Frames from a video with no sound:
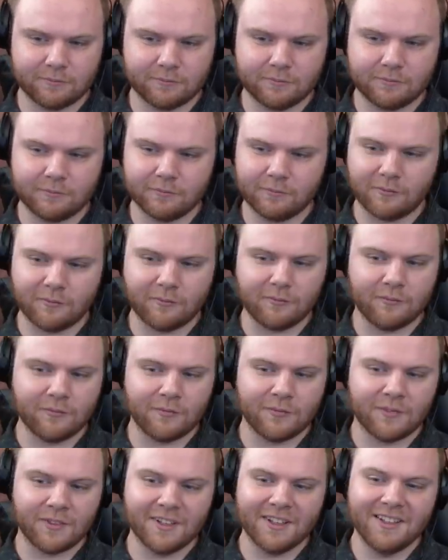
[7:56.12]

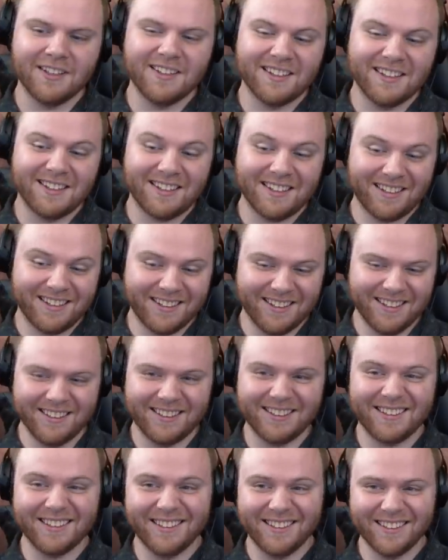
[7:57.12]

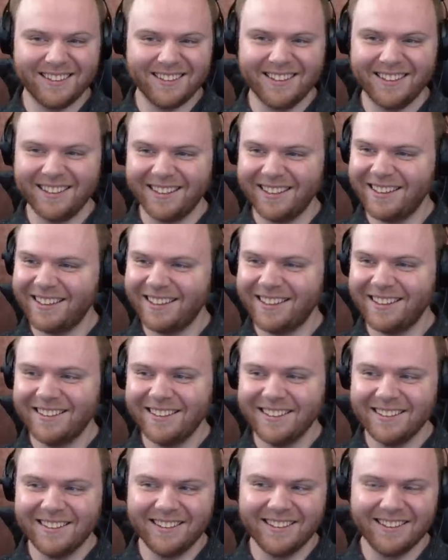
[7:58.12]

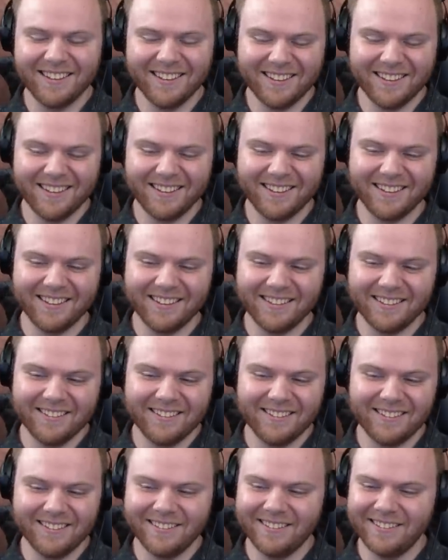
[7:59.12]

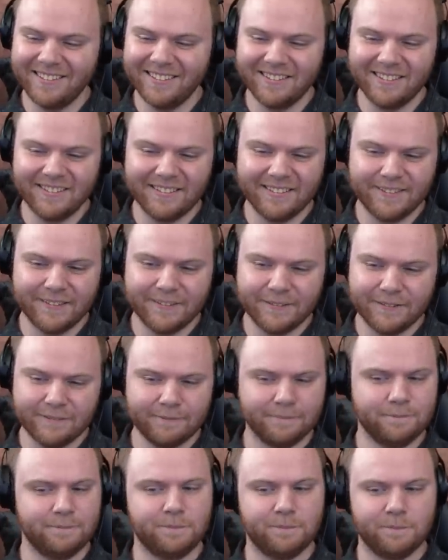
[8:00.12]

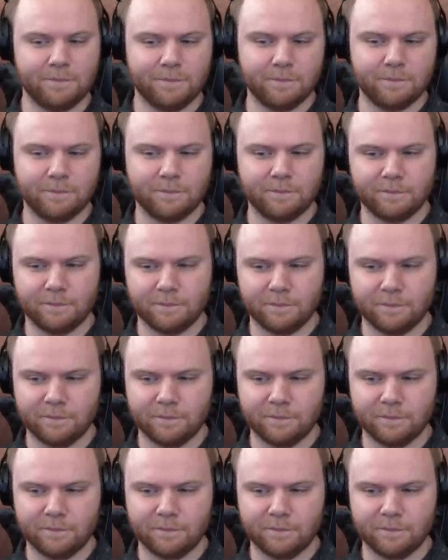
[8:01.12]
(not speaking)